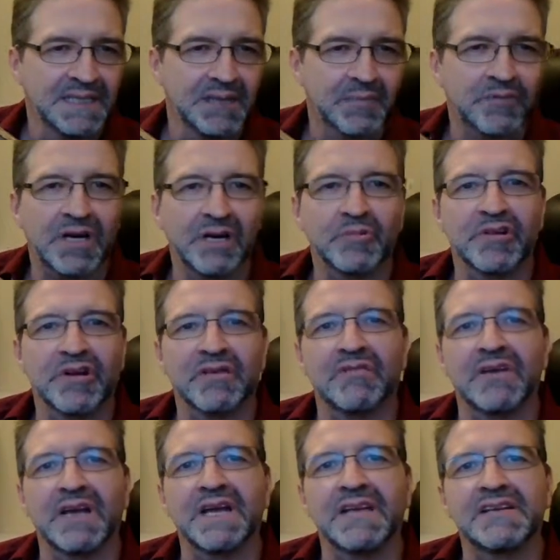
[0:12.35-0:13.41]
The primary
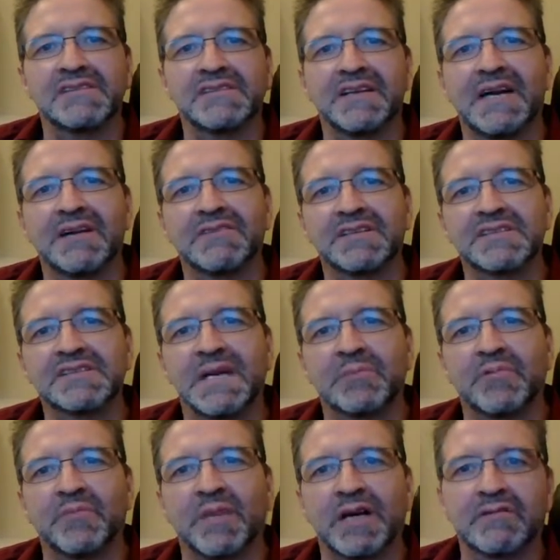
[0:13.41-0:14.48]
advantage to having this
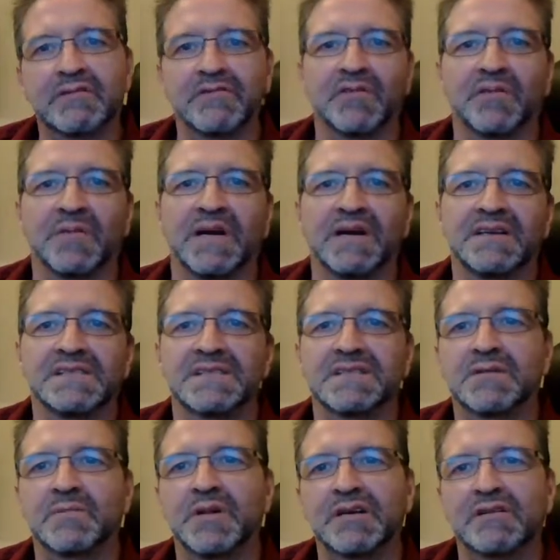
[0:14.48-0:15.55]
type of microphone mount is
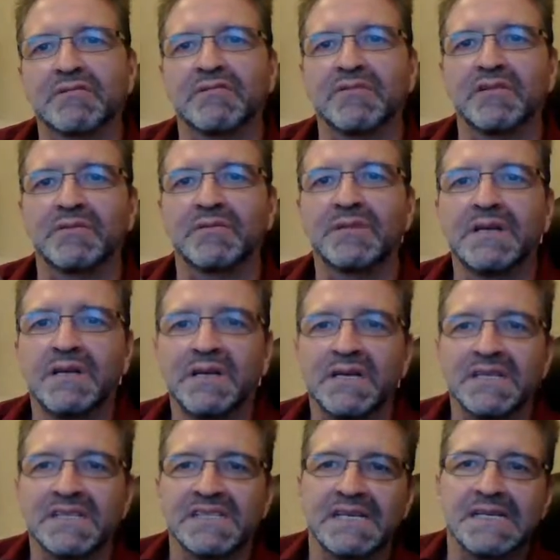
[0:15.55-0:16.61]
that the microphone
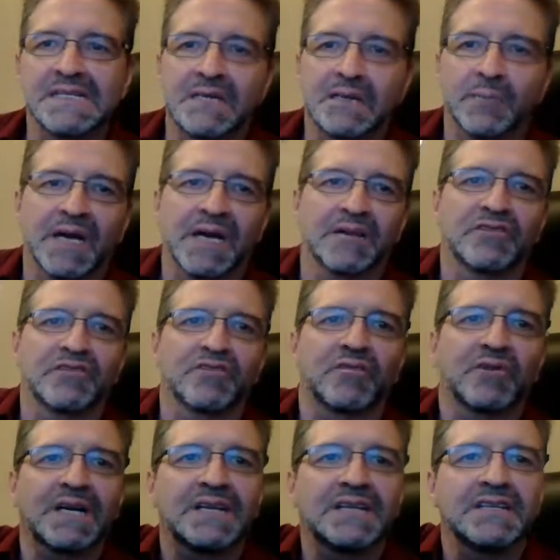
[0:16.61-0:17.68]
is easily mounted
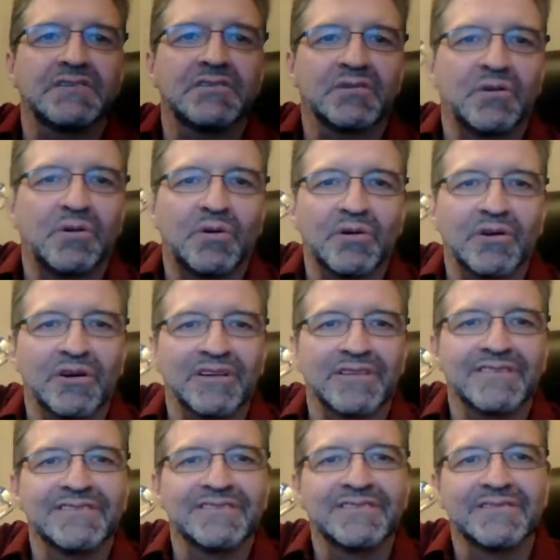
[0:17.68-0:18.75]
directly to the
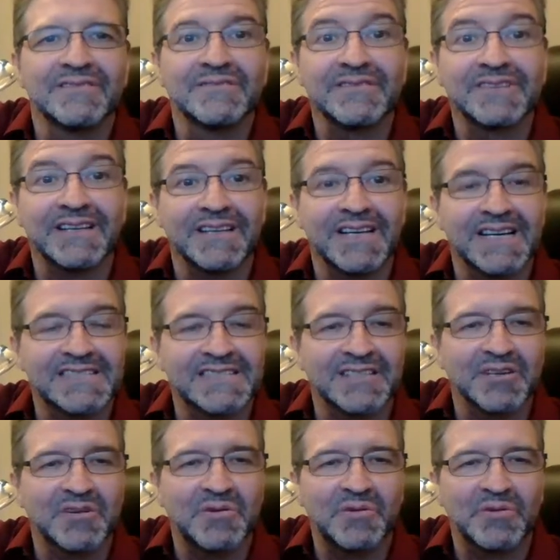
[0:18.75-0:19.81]
horn
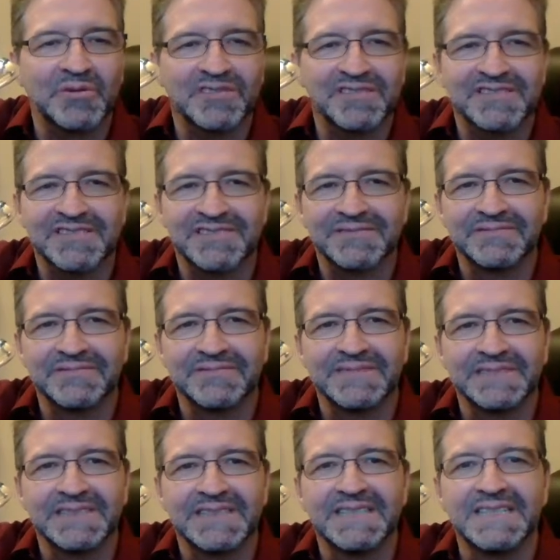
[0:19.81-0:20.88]
elastic cords.
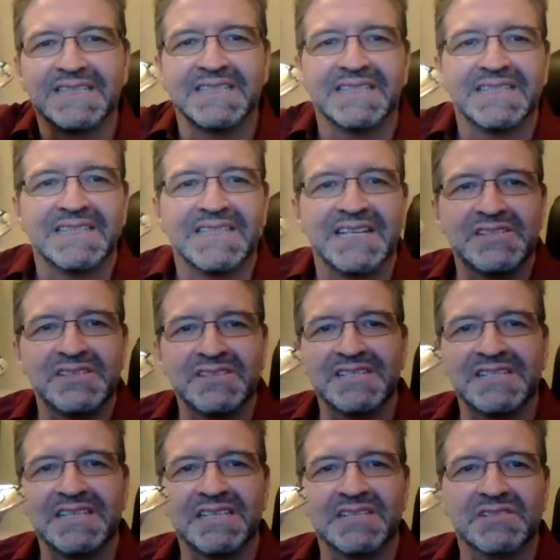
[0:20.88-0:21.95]
As you
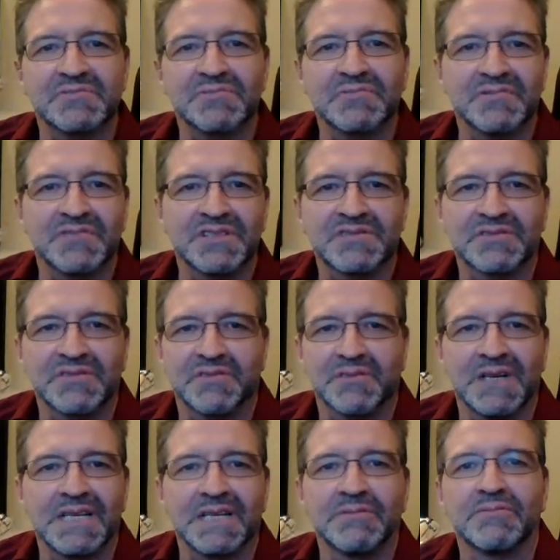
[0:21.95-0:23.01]
can see, this, this
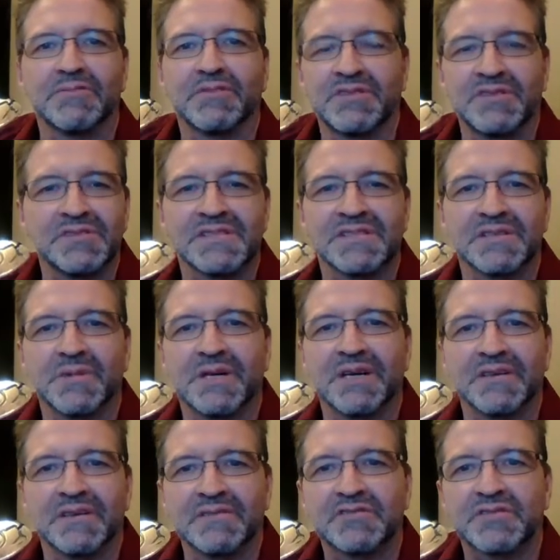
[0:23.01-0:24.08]
greatly reduced the
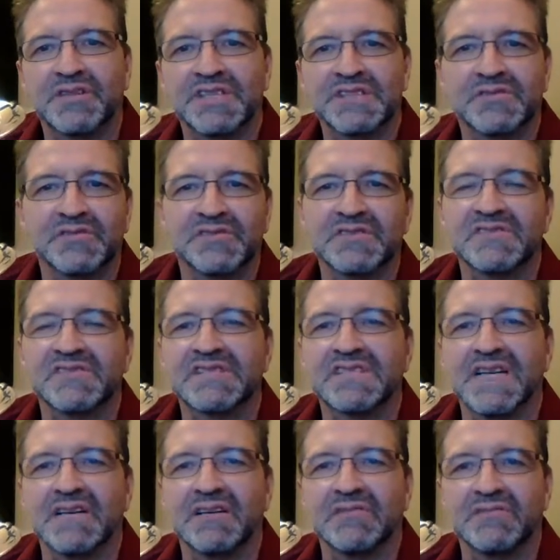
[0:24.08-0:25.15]
amount of transference of
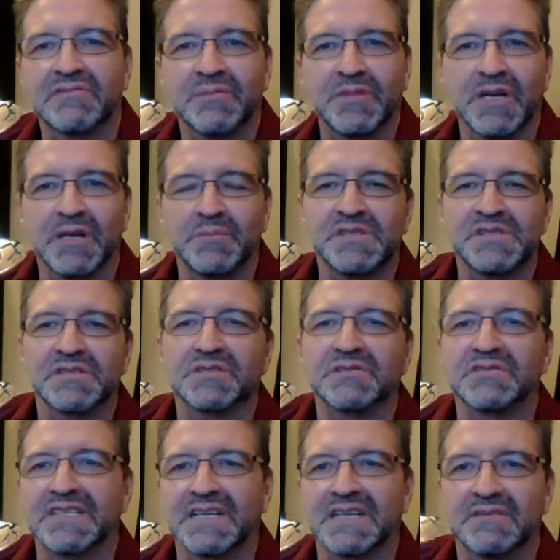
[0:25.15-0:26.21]
sound from non-musical
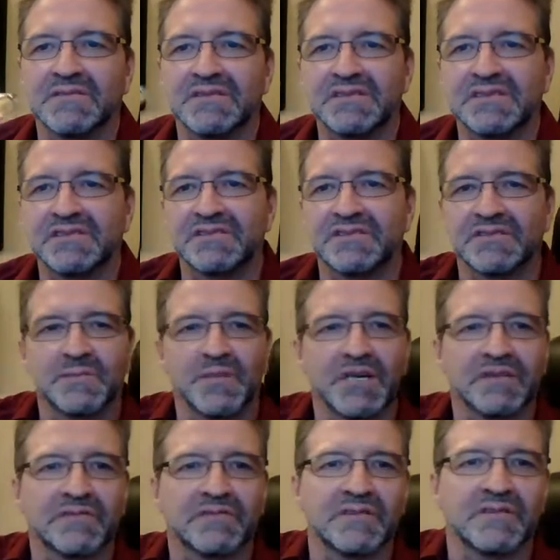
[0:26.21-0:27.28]
sounds to the
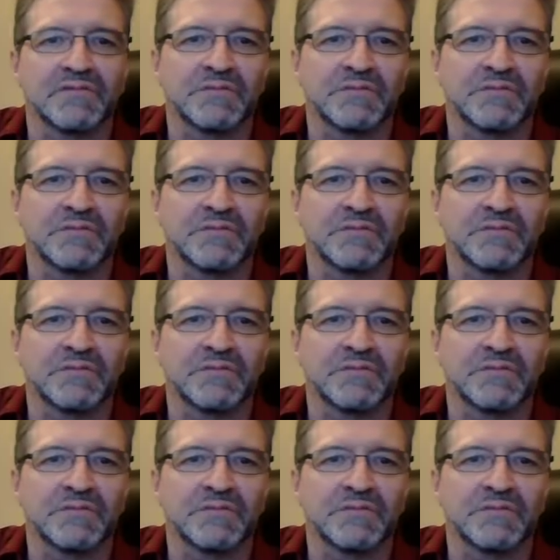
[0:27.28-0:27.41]
microphone.